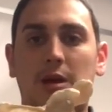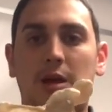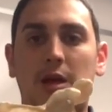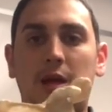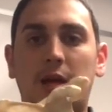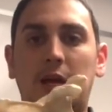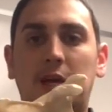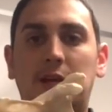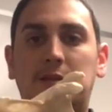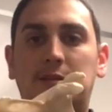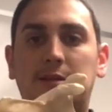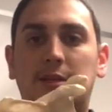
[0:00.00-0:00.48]

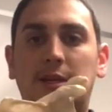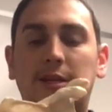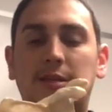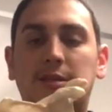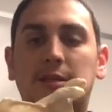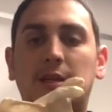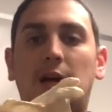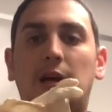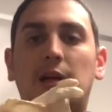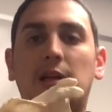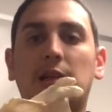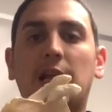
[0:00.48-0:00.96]
is
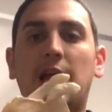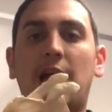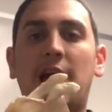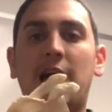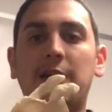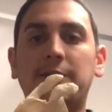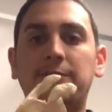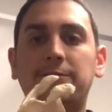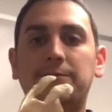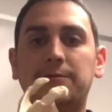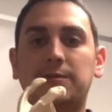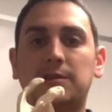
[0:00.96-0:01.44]
this a
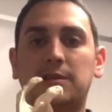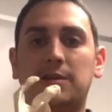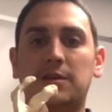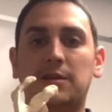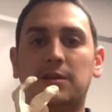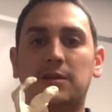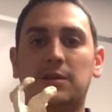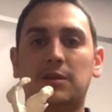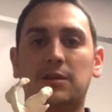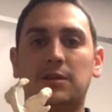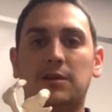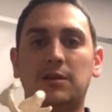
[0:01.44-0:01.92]
left
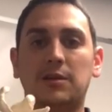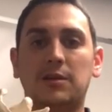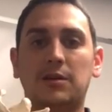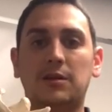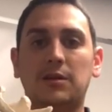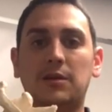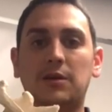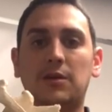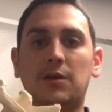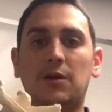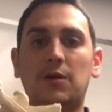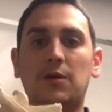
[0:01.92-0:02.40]

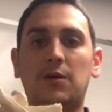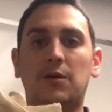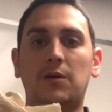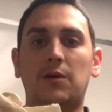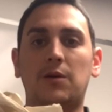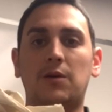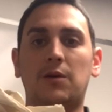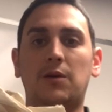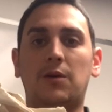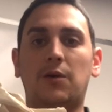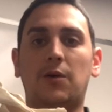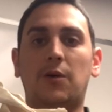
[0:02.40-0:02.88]

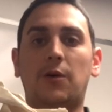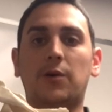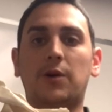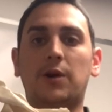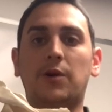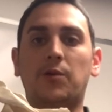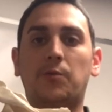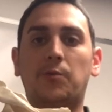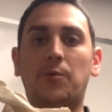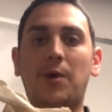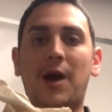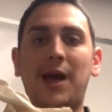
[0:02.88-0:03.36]
or a
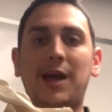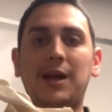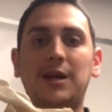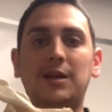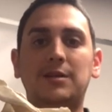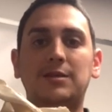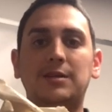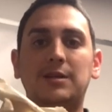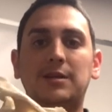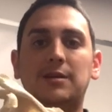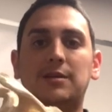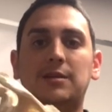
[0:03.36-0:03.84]

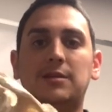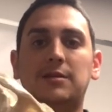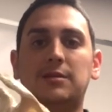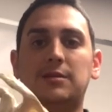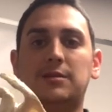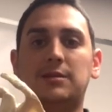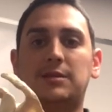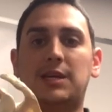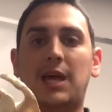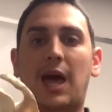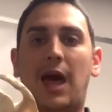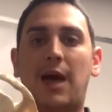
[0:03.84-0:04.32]
right
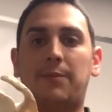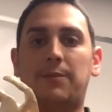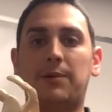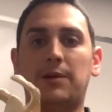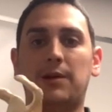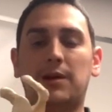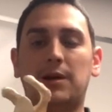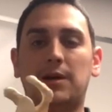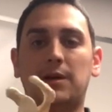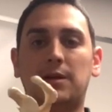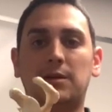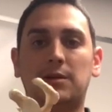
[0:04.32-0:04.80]

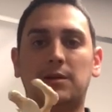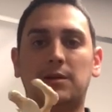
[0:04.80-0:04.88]
scapula?